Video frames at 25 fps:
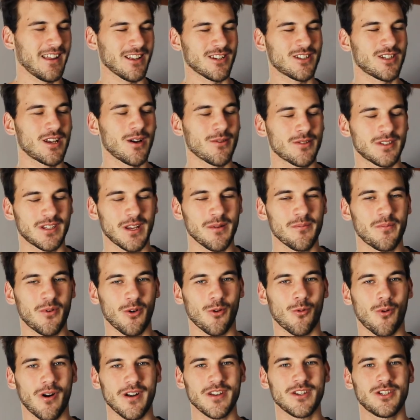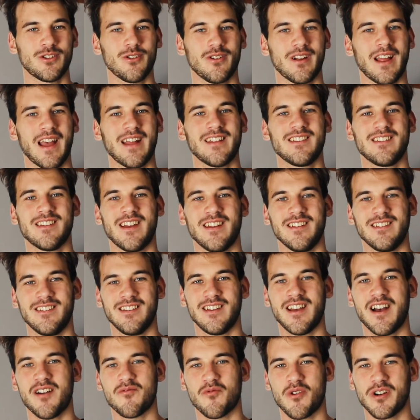it's so simple. Once you get the
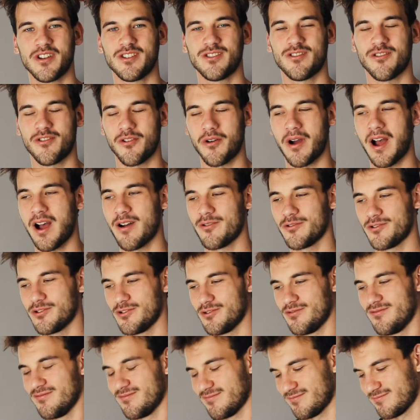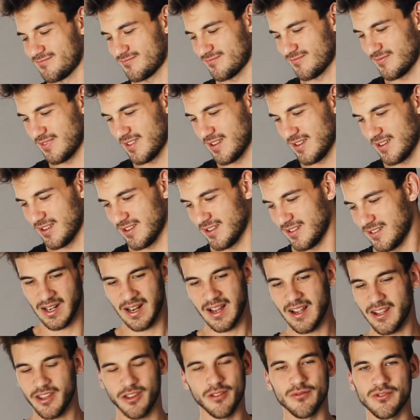idea, once you know how to,
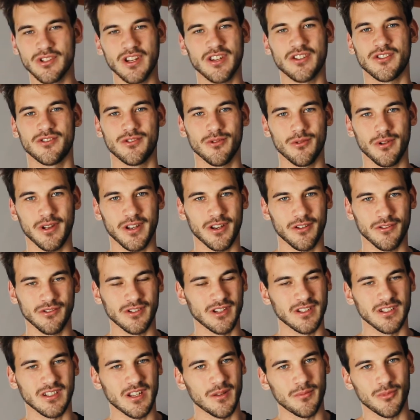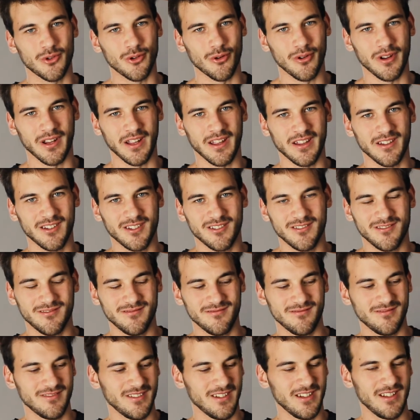like, you just do it. You just keep doing it.
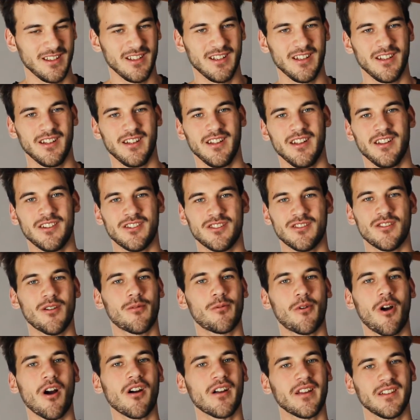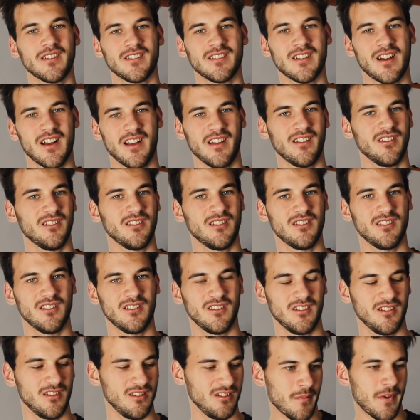It's no rocket science.
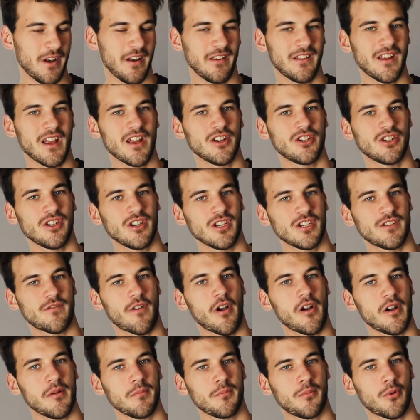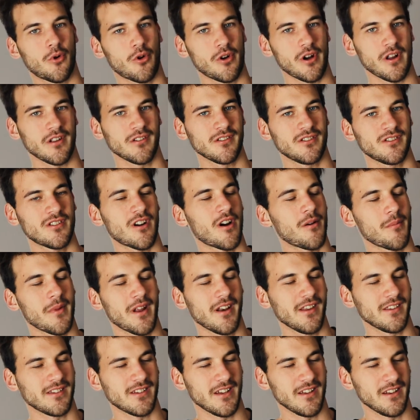Meditation is very important. Start
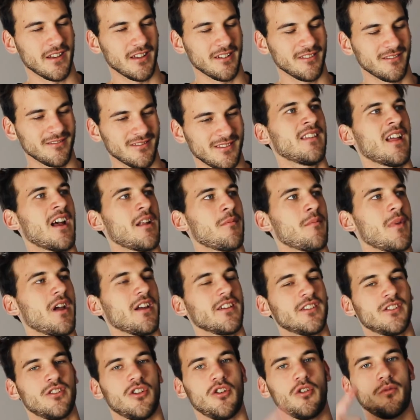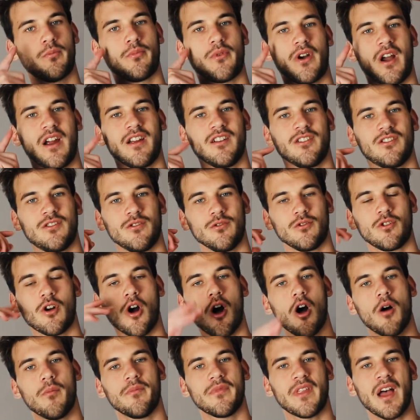meditating. That makes your brain to
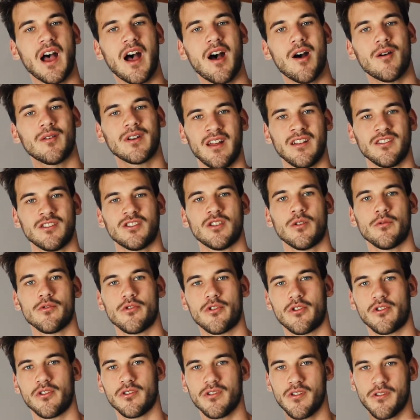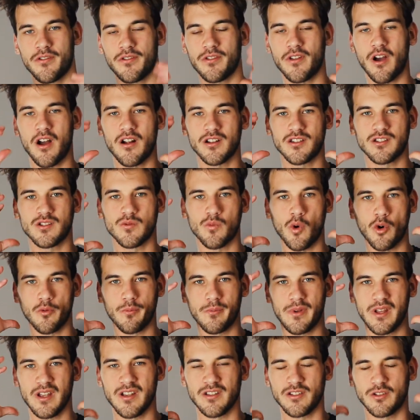calm down, and so your thoughts won't
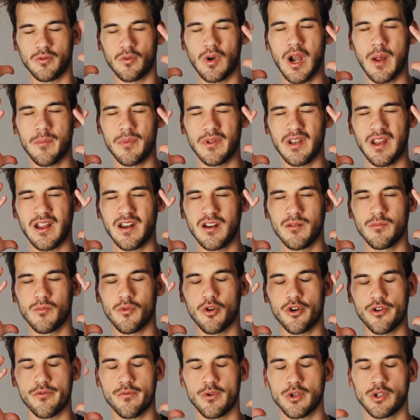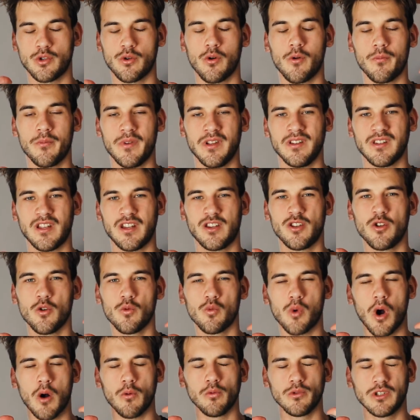be as rapid anymore, which will mean that you
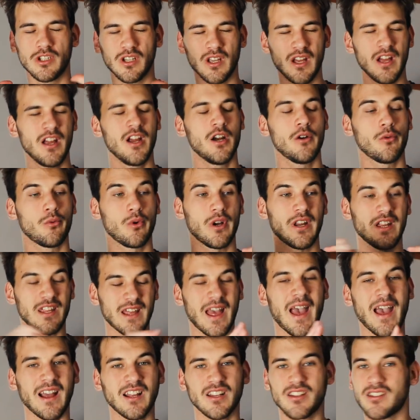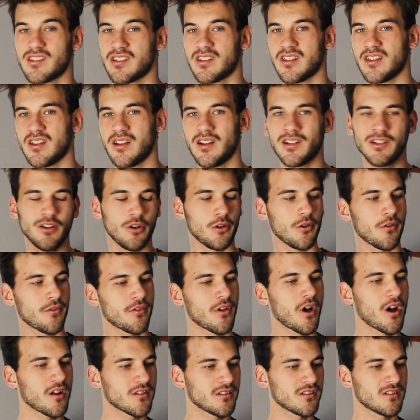won't react at your
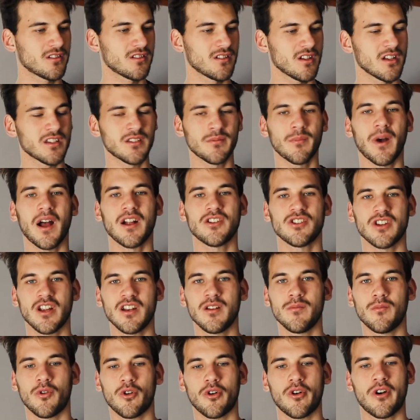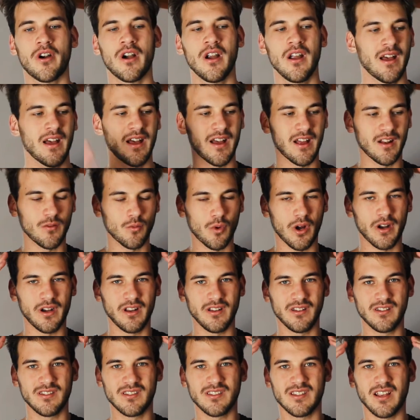thoughts as much anymore. And when
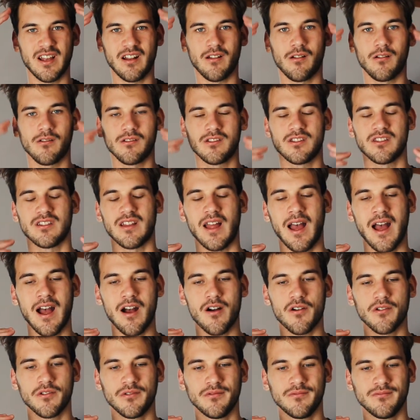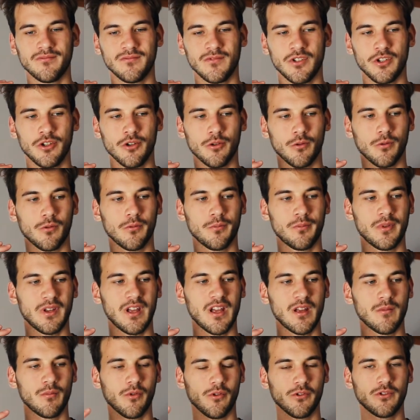it settles down, you'll be
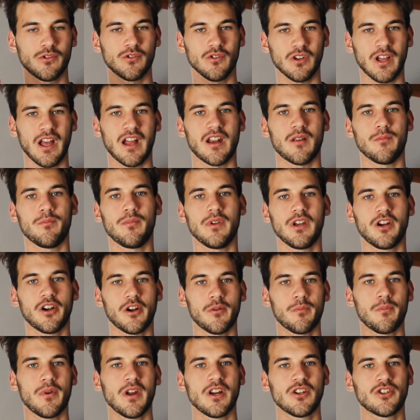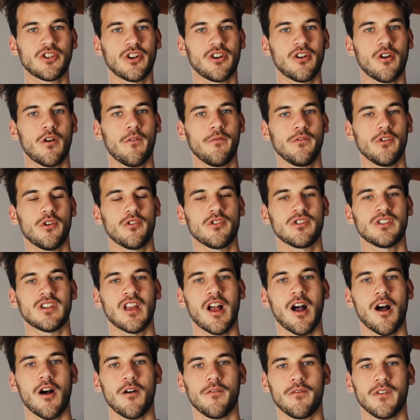able to get a bigger picture of
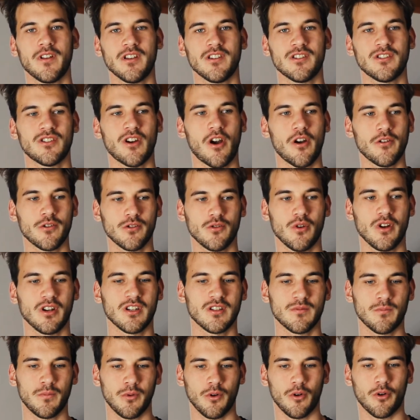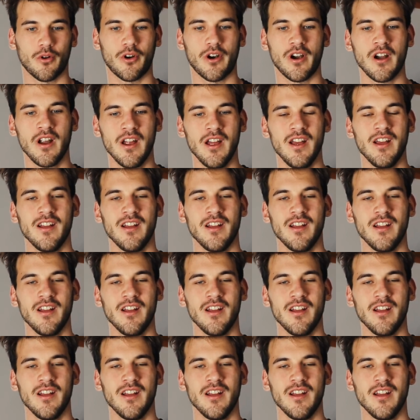yourself and start to explore